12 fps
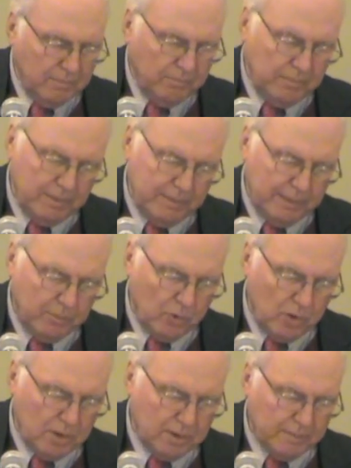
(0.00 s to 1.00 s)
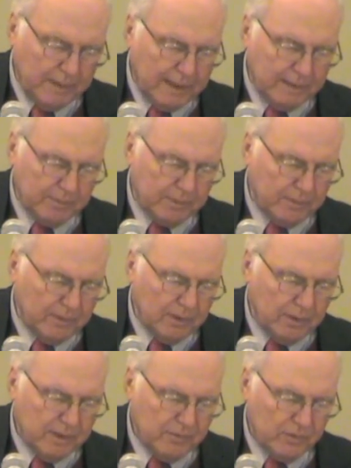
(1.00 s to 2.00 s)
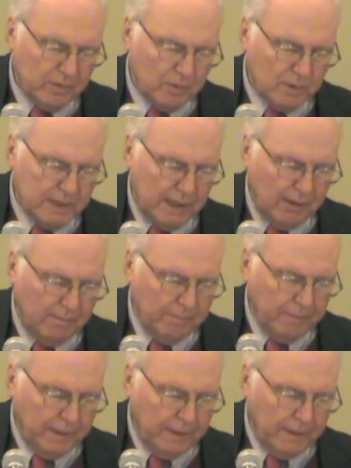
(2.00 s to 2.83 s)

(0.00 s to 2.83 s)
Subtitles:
Maybe I'm wrong about it, but you know, history will tell.